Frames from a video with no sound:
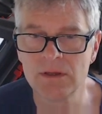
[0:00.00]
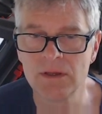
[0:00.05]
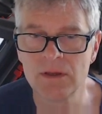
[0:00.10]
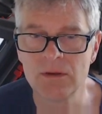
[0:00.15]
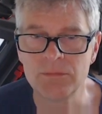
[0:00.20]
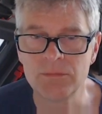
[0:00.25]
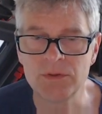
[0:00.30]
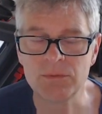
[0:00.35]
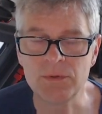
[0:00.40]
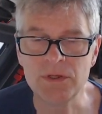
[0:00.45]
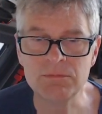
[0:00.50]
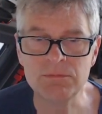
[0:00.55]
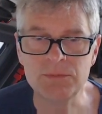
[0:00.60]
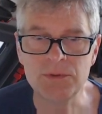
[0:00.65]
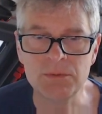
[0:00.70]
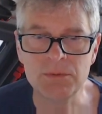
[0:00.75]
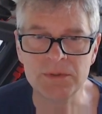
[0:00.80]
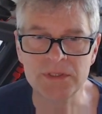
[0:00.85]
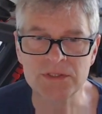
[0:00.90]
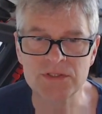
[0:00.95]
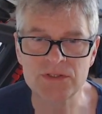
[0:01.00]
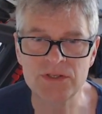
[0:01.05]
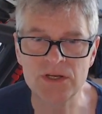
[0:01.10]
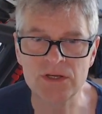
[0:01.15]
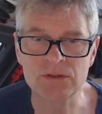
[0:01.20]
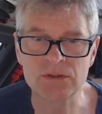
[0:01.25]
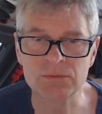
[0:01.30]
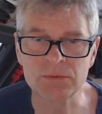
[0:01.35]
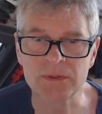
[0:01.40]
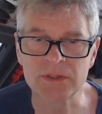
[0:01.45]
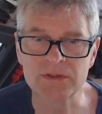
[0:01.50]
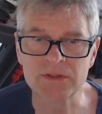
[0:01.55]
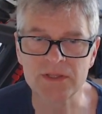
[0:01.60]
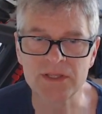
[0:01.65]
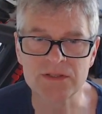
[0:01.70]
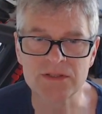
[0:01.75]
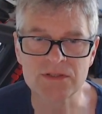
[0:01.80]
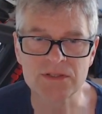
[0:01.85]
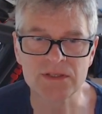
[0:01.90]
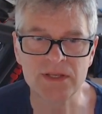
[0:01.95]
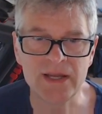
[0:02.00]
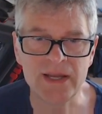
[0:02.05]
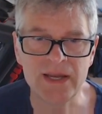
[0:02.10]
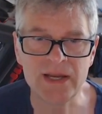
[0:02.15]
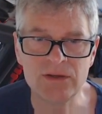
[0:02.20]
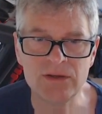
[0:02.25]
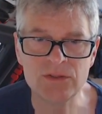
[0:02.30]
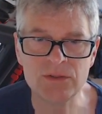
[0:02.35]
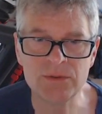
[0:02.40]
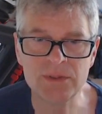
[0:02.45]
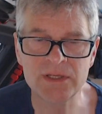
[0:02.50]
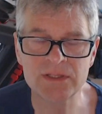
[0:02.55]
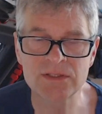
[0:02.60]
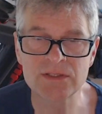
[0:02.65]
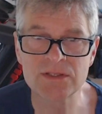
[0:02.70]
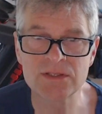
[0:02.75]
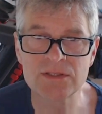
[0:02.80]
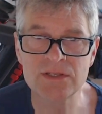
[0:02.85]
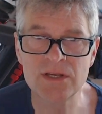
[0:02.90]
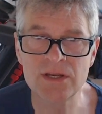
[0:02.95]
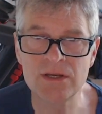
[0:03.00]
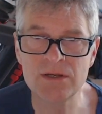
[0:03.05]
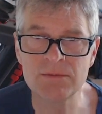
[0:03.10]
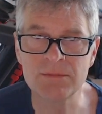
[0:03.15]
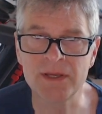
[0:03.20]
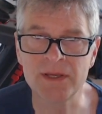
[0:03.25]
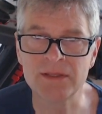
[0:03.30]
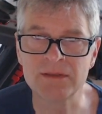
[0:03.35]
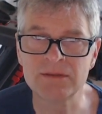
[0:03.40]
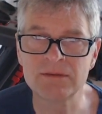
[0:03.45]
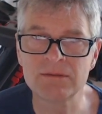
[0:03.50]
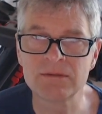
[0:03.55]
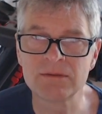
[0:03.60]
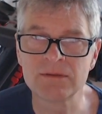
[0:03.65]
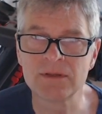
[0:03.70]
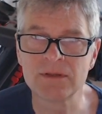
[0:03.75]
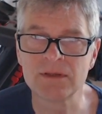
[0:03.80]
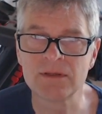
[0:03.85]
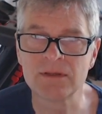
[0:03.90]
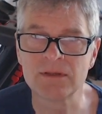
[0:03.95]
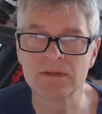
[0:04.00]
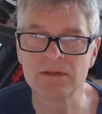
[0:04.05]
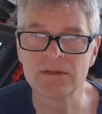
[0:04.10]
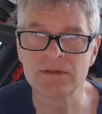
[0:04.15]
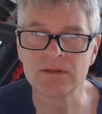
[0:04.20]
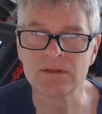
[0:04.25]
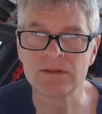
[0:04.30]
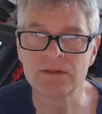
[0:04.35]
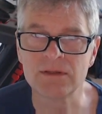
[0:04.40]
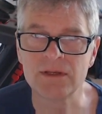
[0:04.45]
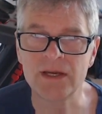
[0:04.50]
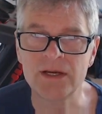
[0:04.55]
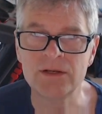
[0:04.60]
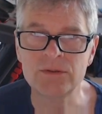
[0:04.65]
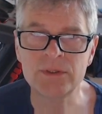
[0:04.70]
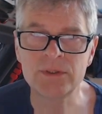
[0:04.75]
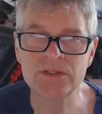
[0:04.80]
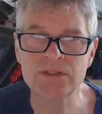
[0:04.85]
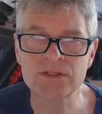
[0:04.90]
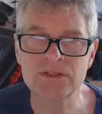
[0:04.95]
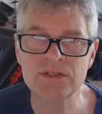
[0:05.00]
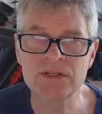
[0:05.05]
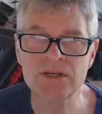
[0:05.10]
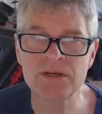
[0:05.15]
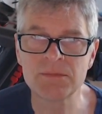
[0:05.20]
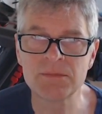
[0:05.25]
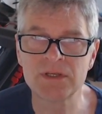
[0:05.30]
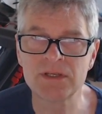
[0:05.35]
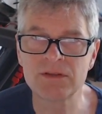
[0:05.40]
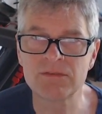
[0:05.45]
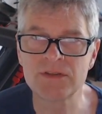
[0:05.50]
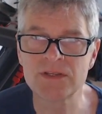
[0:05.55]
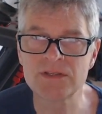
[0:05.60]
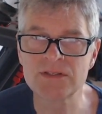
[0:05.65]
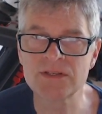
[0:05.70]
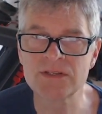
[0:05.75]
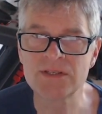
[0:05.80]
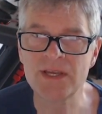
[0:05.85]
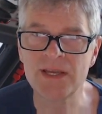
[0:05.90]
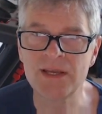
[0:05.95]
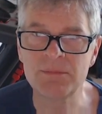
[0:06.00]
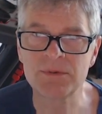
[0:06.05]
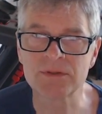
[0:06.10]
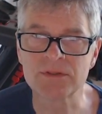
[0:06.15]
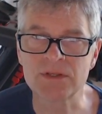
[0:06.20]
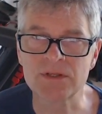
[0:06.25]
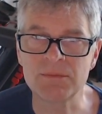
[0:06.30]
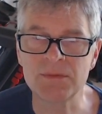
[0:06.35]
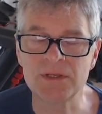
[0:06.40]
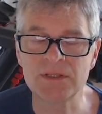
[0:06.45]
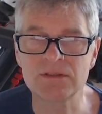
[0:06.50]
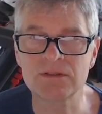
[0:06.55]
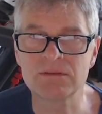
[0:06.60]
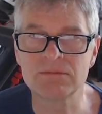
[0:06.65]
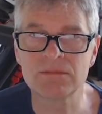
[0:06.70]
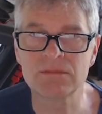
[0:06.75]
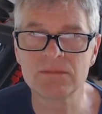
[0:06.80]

But the one problem I struggle with is how do I determine if this has happened? I mean,